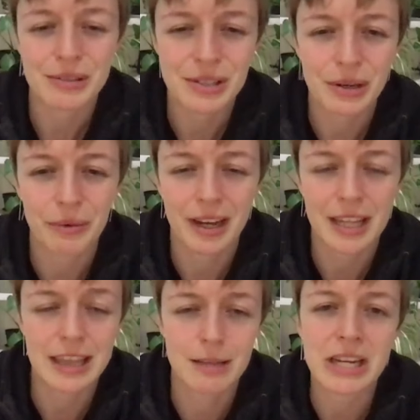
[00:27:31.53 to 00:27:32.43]
So
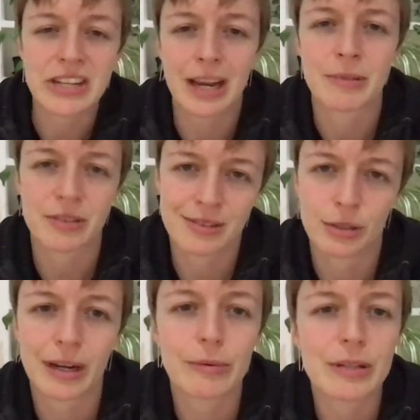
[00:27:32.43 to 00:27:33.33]
in the meantime, this is a
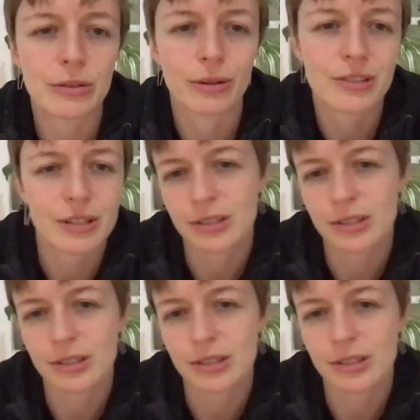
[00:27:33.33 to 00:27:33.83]
great resource.